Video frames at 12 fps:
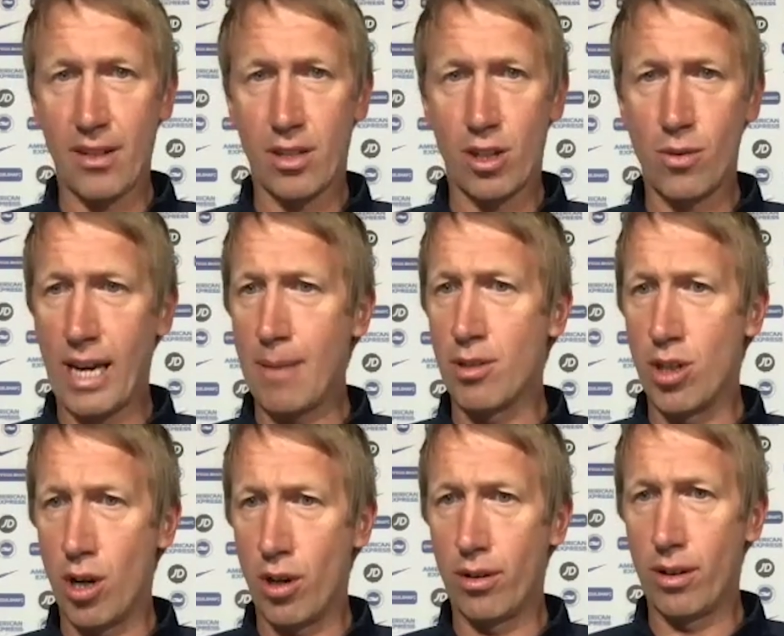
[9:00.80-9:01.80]
the two games
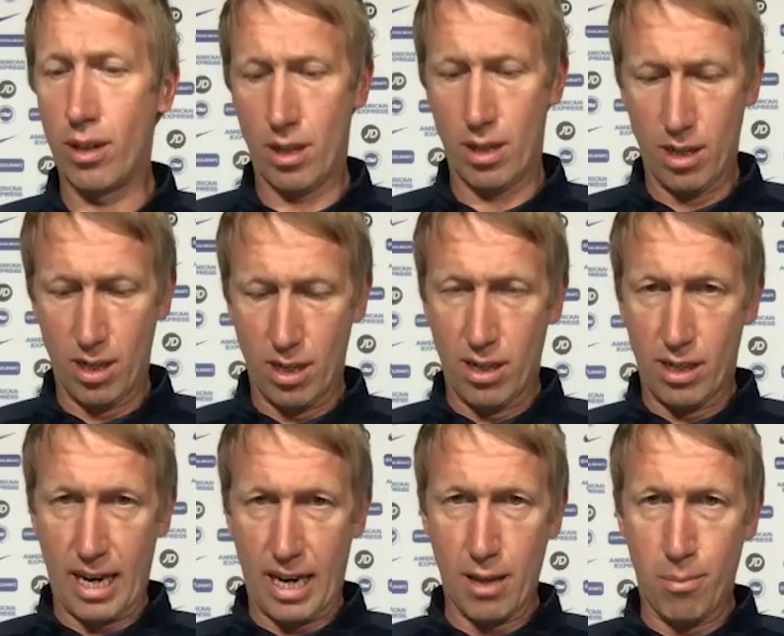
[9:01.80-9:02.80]
done,
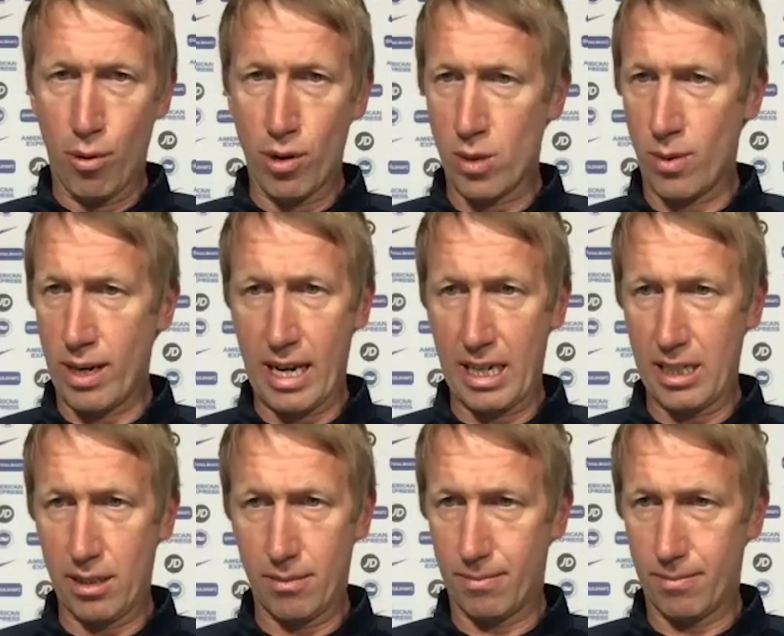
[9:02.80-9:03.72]
getting the points we need,